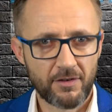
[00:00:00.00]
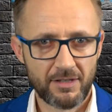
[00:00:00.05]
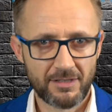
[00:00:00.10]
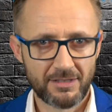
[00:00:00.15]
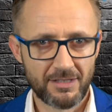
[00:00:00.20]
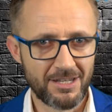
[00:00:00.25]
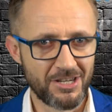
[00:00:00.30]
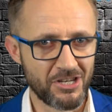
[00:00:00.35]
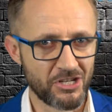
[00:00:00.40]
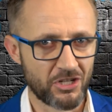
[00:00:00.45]
his
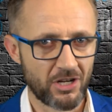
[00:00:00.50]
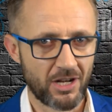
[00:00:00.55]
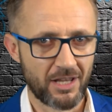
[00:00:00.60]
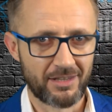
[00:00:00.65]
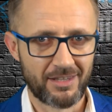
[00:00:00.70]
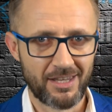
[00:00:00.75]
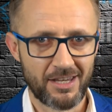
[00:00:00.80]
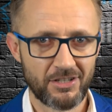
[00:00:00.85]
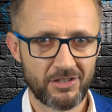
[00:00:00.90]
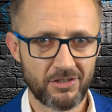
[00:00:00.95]
initial
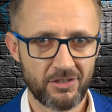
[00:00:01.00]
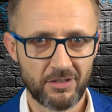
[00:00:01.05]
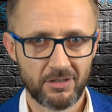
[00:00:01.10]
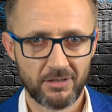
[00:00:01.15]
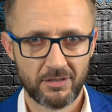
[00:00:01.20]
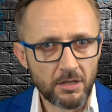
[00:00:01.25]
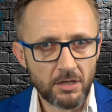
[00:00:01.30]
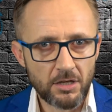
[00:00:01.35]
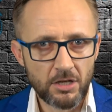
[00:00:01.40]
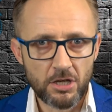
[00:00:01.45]
attention.
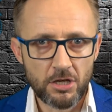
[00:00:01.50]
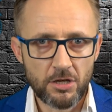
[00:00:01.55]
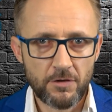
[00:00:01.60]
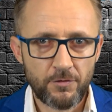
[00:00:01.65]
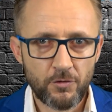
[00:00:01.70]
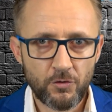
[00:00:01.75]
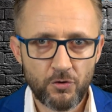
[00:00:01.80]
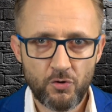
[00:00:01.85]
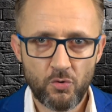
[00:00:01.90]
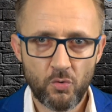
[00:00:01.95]
If
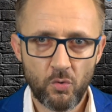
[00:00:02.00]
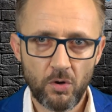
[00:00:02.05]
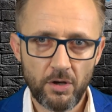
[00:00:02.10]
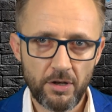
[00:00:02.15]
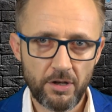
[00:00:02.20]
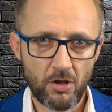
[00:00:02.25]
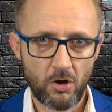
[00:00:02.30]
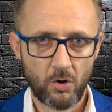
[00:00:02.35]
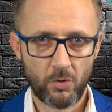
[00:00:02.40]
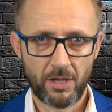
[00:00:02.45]
you truly
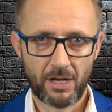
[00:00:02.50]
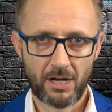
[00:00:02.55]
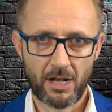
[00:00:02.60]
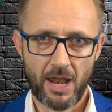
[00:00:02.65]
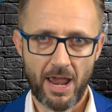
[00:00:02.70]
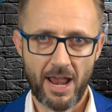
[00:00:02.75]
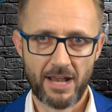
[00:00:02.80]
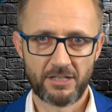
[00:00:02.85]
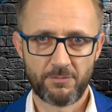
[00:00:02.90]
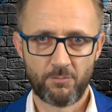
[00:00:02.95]
know the
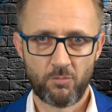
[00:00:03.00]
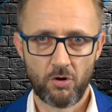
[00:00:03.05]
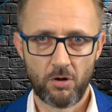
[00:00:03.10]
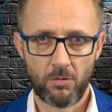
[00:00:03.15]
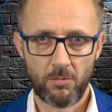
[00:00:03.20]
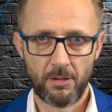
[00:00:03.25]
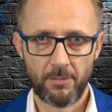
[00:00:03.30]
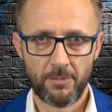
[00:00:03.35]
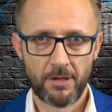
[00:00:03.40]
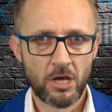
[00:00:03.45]
client's
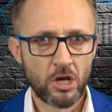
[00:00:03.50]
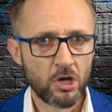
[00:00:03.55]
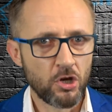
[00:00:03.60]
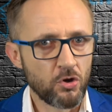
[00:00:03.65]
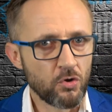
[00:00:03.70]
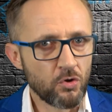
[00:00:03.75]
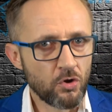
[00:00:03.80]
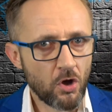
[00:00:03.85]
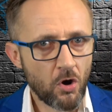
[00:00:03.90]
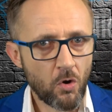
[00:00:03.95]
problem,
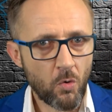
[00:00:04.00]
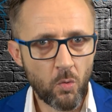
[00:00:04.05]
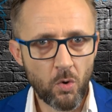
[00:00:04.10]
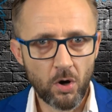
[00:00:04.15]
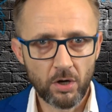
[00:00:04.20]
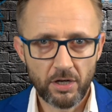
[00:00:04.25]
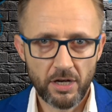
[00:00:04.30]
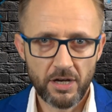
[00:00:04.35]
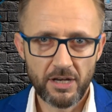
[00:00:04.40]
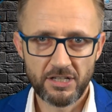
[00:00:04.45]
you know
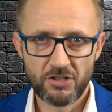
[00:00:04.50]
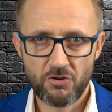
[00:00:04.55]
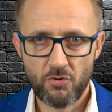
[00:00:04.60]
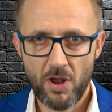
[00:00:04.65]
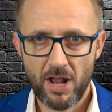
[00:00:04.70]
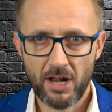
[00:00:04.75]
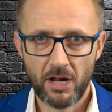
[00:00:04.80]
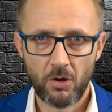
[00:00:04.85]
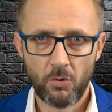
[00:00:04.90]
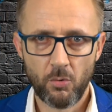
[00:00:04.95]
what he's
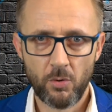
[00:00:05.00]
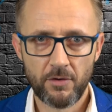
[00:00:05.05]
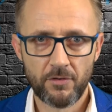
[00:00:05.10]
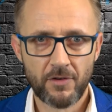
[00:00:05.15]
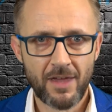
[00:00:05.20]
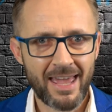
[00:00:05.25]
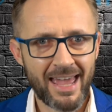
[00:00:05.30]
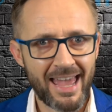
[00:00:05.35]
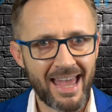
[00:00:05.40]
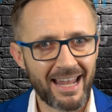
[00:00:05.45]
struggling with,
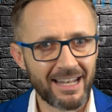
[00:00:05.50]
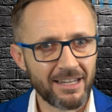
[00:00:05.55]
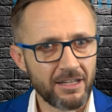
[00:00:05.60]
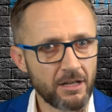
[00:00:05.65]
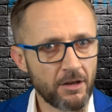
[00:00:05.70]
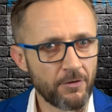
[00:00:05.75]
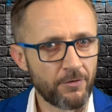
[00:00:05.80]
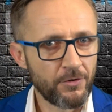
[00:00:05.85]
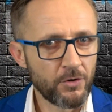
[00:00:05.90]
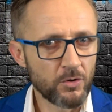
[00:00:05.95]
and in
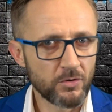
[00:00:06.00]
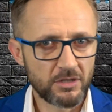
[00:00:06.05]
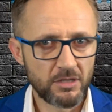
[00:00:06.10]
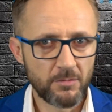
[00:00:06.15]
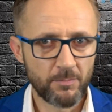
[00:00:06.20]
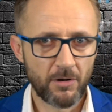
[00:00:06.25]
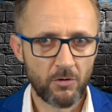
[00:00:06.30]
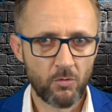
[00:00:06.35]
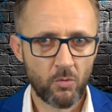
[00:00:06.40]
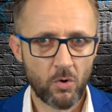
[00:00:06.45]
a few
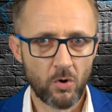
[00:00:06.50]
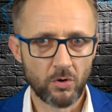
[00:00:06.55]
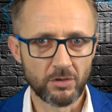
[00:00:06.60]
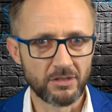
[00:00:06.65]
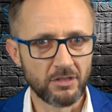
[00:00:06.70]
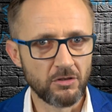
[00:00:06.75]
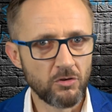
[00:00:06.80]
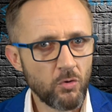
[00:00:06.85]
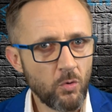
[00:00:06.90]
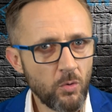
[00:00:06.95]
simple
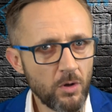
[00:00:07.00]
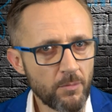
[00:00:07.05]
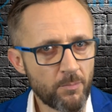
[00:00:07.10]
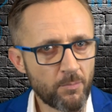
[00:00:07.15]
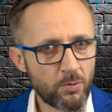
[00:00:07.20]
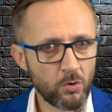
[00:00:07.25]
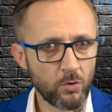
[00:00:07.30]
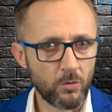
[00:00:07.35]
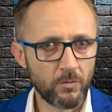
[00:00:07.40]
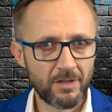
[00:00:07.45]
words, you will
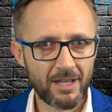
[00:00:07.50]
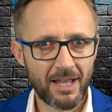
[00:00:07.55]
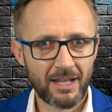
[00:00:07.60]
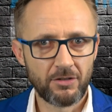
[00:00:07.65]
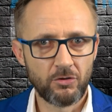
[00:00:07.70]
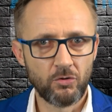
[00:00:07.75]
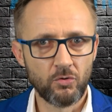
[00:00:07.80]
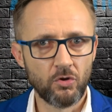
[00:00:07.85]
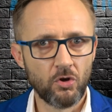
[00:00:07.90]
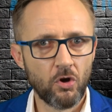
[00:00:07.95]
prove
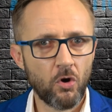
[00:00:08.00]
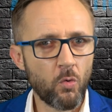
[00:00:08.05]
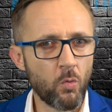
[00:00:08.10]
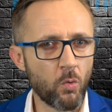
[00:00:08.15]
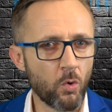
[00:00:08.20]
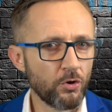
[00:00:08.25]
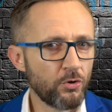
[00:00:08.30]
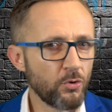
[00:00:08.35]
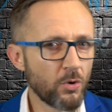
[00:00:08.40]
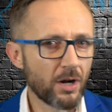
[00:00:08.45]
that you know
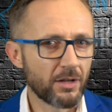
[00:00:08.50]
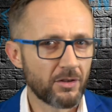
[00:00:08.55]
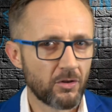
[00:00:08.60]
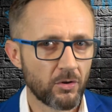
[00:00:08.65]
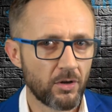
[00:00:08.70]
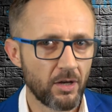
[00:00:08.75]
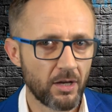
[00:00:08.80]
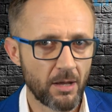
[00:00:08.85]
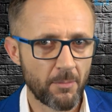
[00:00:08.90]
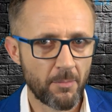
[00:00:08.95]
what you are
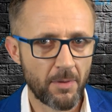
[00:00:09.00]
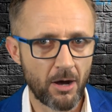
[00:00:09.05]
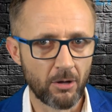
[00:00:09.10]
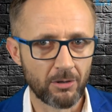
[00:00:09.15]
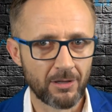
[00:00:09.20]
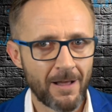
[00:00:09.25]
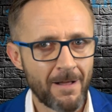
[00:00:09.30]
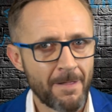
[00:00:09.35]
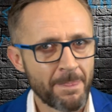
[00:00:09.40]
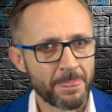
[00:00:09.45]
talking
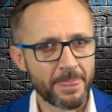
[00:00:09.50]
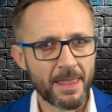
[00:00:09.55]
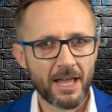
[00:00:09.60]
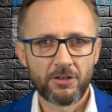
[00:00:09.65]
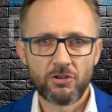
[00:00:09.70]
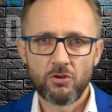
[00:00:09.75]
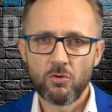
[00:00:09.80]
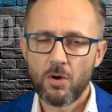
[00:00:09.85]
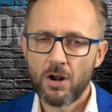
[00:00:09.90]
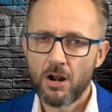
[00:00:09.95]
about,
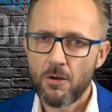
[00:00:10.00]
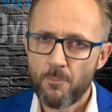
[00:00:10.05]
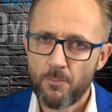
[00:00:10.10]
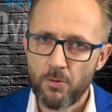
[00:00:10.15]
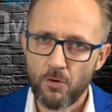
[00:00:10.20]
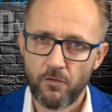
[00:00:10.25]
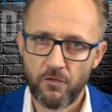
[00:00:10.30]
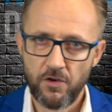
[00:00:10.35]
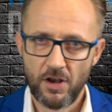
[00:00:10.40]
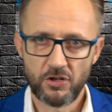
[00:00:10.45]
that you are a
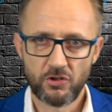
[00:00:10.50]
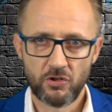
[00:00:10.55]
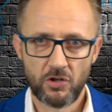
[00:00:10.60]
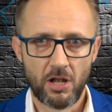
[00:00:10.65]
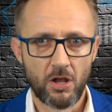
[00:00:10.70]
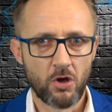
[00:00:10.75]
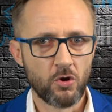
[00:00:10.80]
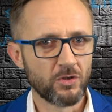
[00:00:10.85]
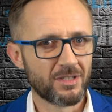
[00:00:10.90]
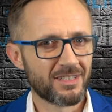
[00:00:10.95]
professional
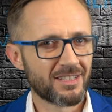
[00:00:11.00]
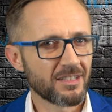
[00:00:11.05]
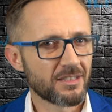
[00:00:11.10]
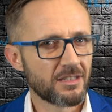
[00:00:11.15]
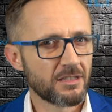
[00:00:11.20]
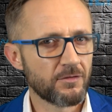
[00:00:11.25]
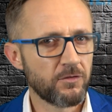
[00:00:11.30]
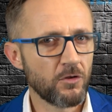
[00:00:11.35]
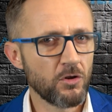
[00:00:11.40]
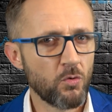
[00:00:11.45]
who
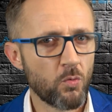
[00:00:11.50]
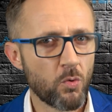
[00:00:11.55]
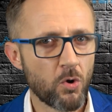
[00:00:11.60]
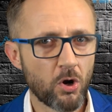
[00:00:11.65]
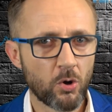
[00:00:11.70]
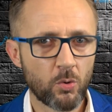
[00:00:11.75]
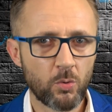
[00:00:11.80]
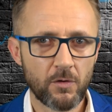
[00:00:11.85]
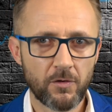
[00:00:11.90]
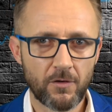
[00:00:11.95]
successfully
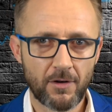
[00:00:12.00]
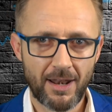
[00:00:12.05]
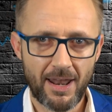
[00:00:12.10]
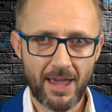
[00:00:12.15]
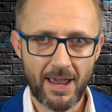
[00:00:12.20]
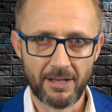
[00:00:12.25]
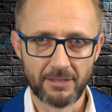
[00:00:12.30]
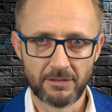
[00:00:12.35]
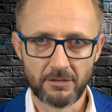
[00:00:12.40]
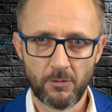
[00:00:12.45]
works with
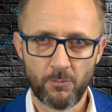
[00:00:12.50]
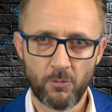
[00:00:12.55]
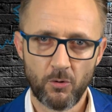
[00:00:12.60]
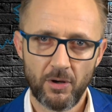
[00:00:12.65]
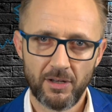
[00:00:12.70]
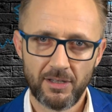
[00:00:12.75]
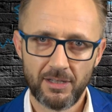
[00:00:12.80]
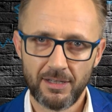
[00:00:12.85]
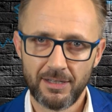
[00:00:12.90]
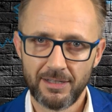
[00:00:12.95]
clients
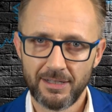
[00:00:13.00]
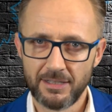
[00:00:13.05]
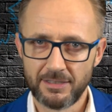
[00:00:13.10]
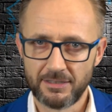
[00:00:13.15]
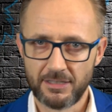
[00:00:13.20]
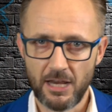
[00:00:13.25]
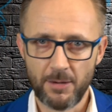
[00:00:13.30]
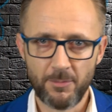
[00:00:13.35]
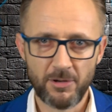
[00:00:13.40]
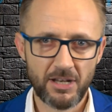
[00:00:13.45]
operating in the
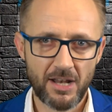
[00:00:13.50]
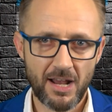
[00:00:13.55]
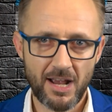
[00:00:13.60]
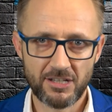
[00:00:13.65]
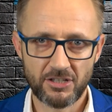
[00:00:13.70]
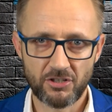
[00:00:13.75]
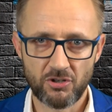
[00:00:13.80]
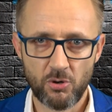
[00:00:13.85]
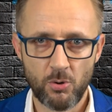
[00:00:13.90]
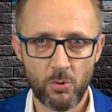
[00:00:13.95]
same
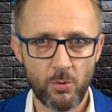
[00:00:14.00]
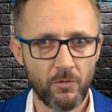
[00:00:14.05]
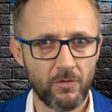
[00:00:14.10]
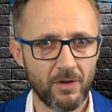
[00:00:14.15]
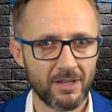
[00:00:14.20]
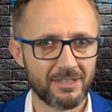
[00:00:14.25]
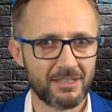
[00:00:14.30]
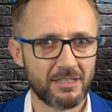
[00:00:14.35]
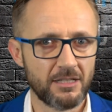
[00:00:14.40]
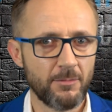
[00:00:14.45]
industry with
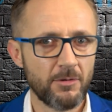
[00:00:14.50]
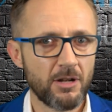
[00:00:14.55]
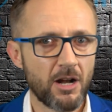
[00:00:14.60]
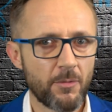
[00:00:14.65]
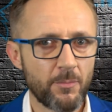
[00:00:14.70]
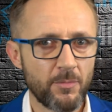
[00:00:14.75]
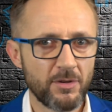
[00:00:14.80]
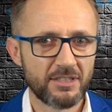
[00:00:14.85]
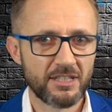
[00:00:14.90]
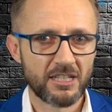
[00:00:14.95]
a similar
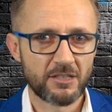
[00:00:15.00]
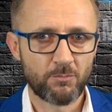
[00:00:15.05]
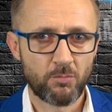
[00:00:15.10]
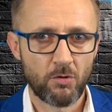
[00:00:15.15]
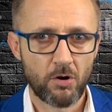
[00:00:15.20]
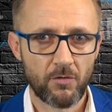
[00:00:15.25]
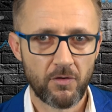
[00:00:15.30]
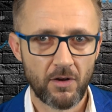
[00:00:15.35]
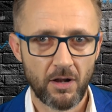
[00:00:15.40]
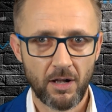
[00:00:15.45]
business
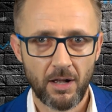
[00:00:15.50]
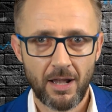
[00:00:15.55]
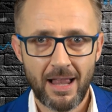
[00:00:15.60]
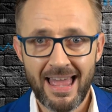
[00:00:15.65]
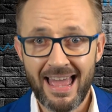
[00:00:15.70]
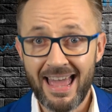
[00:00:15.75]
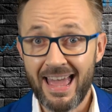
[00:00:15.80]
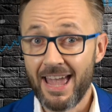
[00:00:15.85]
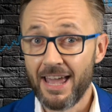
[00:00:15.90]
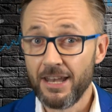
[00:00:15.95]
profile,
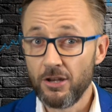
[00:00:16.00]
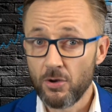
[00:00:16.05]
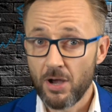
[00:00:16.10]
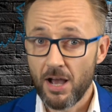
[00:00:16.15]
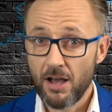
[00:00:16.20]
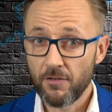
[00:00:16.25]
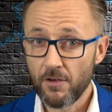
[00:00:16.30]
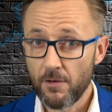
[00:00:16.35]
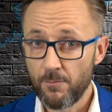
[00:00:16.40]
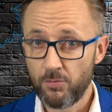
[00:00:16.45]
and you
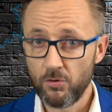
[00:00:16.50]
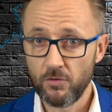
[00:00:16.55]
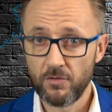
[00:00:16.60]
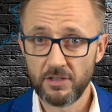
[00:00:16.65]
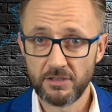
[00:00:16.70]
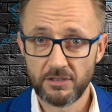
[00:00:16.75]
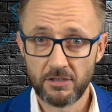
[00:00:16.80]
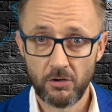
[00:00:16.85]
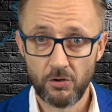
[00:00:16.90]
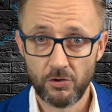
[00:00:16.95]
have a
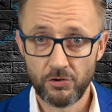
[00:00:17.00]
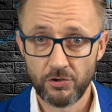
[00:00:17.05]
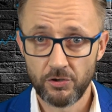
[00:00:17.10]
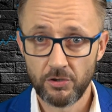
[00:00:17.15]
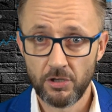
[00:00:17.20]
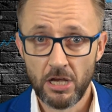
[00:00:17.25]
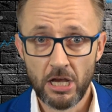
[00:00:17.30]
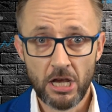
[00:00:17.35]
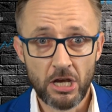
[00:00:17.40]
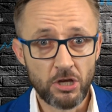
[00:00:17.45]
proven
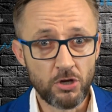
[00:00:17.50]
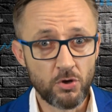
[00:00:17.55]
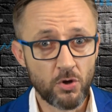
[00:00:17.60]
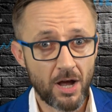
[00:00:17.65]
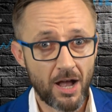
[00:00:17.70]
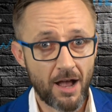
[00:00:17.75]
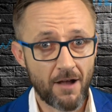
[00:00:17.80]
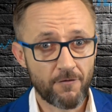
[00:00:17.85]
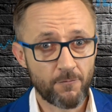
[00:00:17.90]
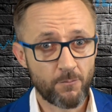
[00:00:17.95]
solution, you
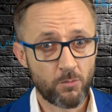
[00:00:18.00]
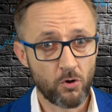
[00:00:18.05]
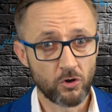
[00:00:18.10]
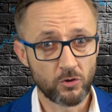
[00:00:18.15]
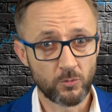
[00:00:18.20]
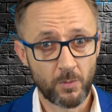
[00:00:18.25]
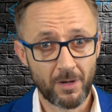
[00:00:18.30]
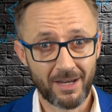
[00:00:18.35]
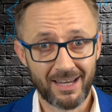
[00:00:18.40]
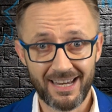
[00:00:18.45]
have
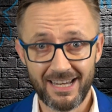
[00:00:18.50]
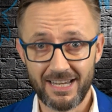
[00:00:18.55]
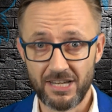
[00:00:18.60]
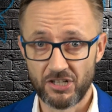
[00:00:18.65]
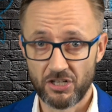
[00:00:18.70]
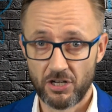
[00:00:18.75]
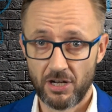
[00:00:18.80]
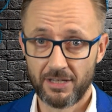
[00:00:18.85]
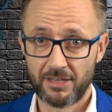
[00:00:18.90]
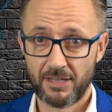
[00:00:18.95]
prospect
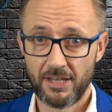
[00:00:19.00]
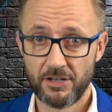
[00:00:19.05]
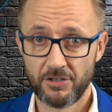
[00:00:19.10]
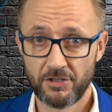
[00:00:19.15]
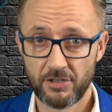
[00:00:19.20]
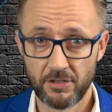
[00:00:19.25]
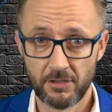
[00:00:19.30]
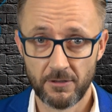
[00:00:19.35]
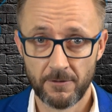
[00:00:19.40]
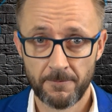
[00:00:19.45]
initial
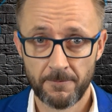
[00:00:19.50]
attention.